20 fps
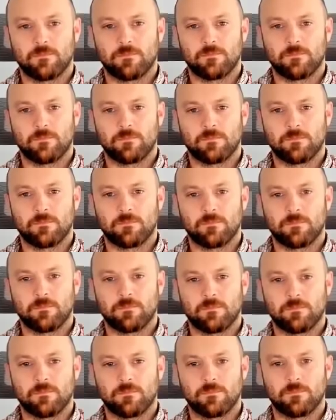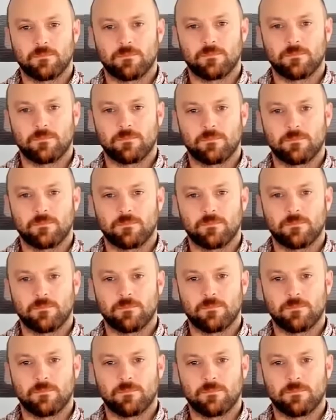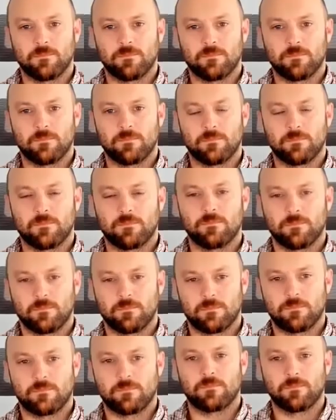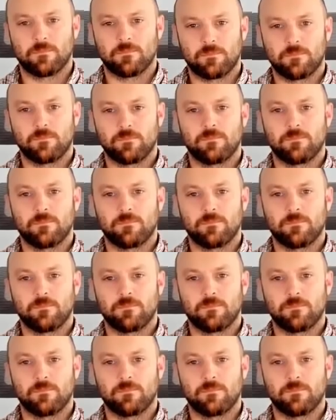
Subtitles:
[no speech]